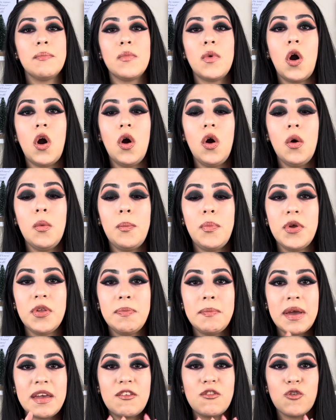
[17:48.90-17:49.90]
I'll put
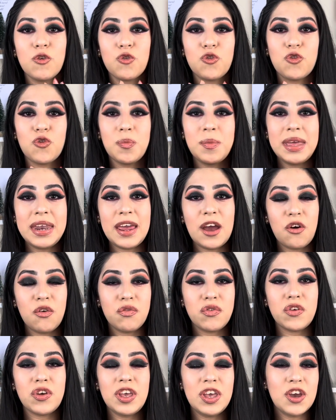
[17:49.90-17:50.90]
my social media
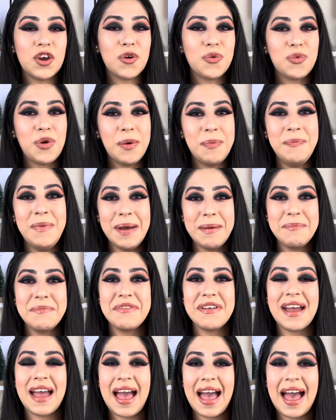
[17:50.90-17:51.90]
over here.
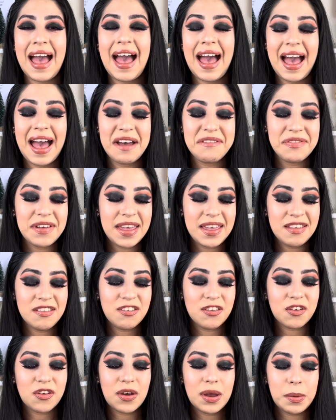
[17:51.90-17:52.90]
Remember, I have
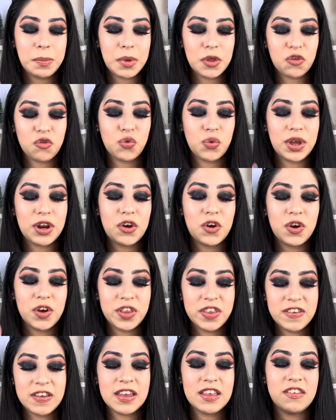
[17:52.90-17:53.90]
Instagram, Twitter,
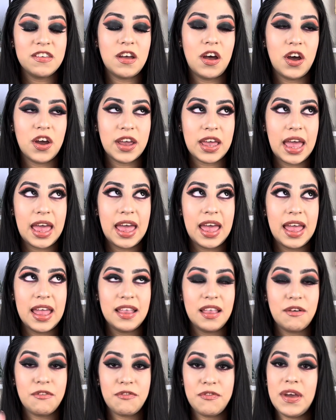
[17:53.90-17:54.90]
TikTok,
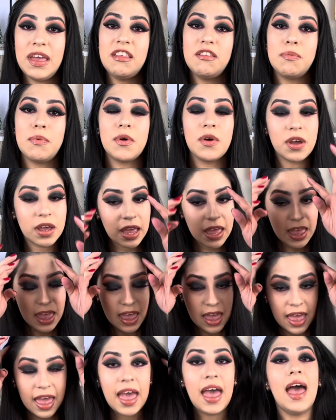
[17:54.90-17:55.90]
and Facebook,
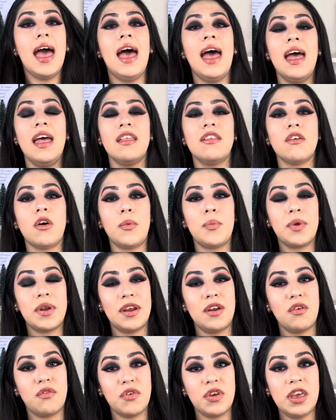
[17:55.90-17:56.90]
and I'll put it
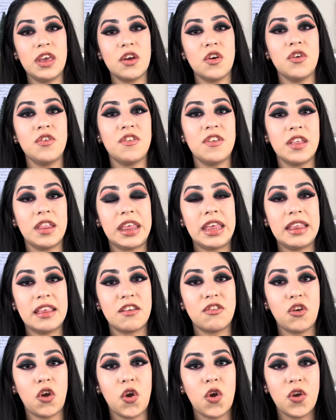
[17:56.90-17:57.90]
over here. Celin is
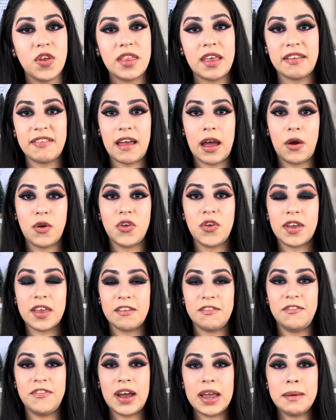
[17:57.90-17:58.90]
her. That's how you
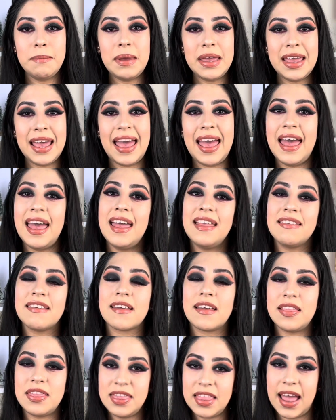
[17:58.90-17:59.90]
can find me. And
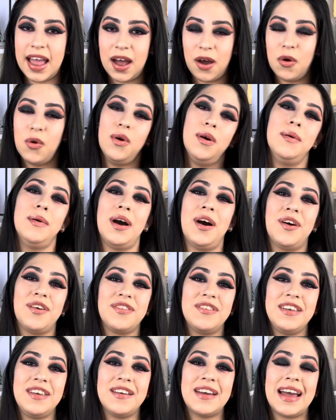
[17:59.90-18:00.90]
now I'll
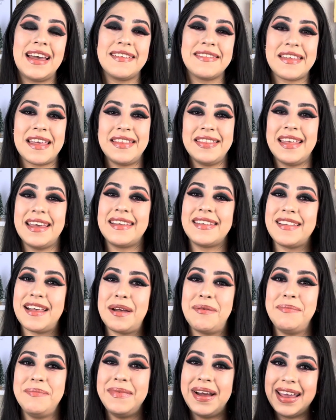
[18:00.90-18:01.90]
see you guys next
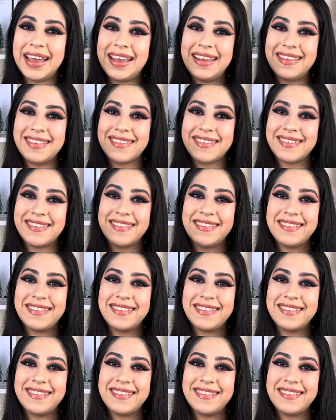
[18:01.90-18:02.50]
time. Bye guys.